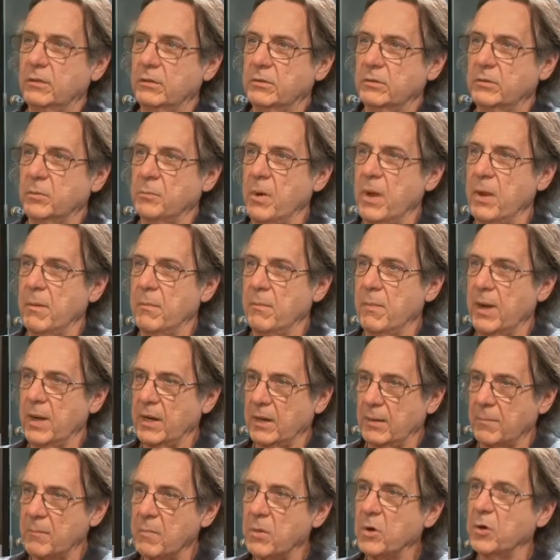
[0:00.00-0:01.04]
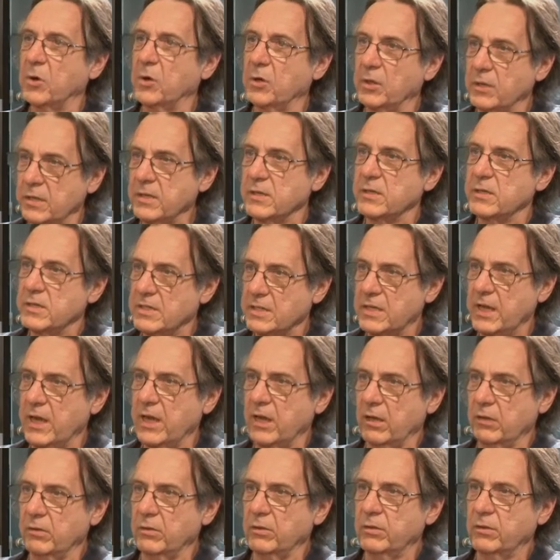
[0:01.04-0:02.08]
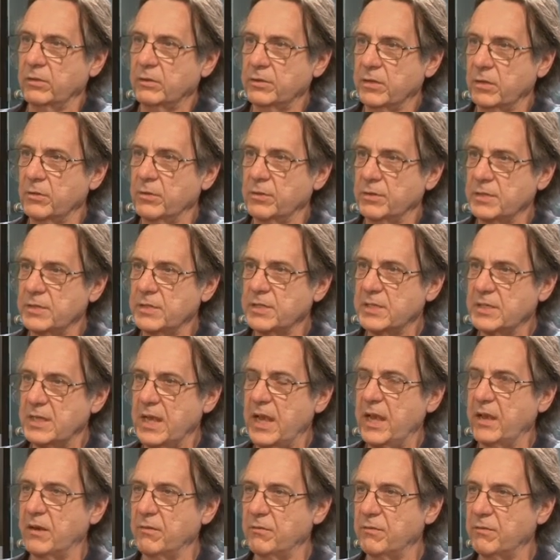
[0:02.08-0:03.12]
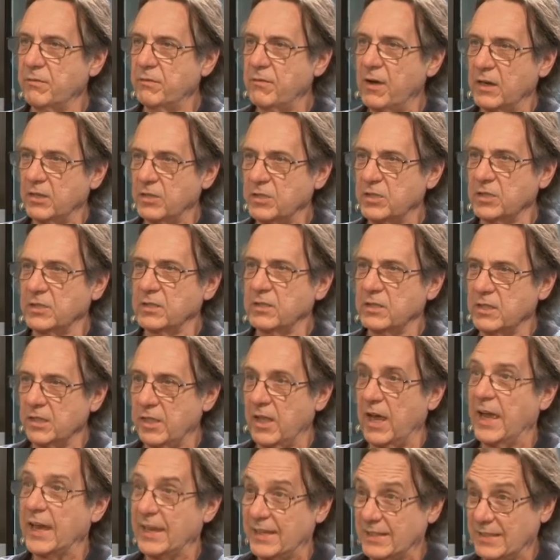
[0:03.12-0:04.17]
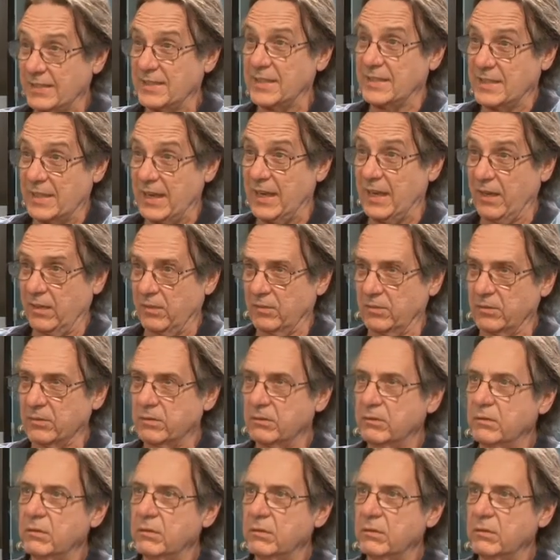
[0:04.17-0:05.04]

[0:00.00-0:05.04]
To make a model in sound, so that the sound functions like it's a sound.